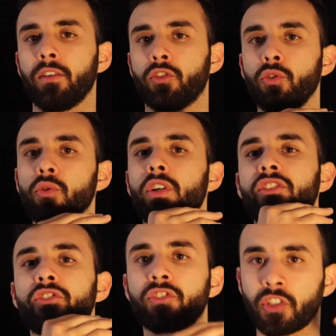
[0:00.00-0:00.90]
to
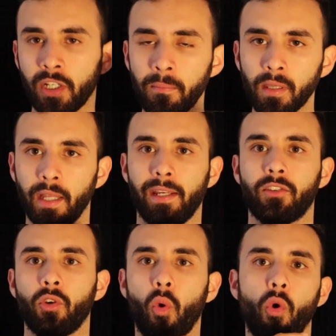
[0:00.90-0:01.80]

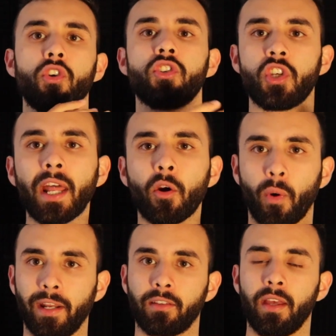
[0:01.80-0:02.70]
stimulate or
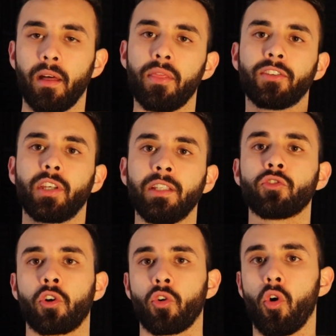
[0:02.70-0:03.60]
generate this
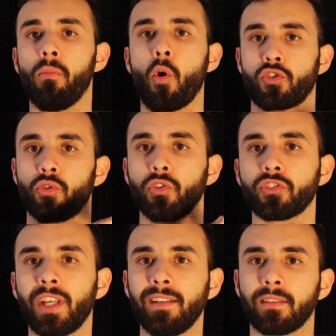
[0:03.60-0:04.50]
internal emotional
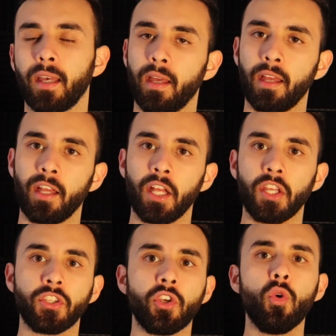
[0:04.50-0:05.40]
state,
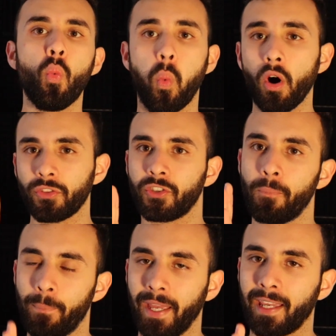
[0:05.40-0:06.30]
you want to
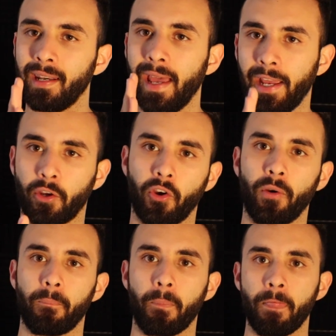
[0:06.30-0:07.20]
pick an
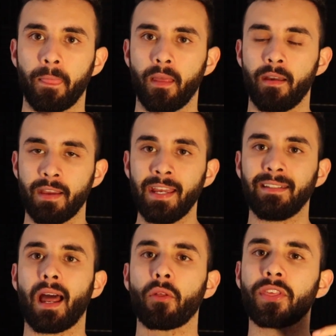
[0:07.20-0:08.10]
anchor.
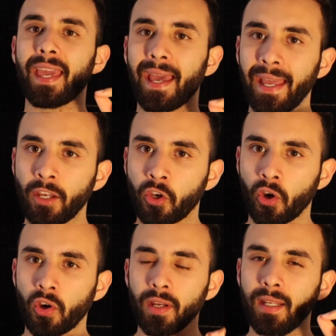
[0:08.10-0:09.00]
Now the
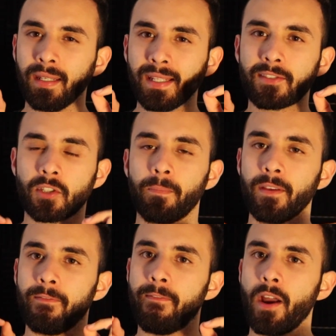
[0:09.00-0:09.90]
anchor needs to be
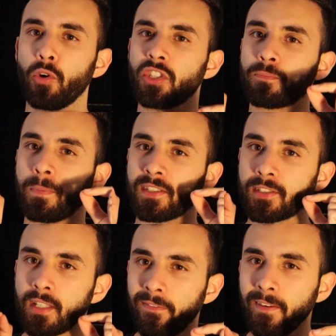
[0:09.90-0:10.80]
very
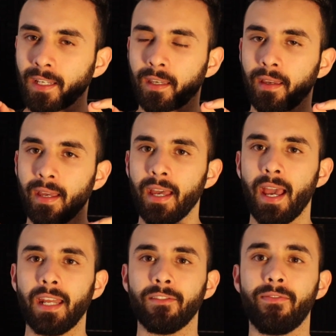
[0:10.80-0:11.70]
specific
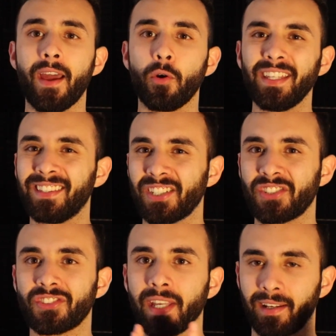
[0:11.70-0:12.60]
and very
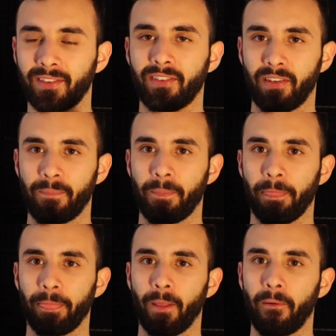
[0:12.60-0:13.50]
distinct.
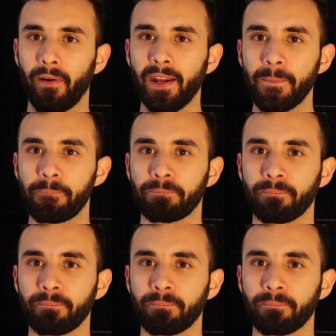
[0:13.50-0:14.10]
Alright?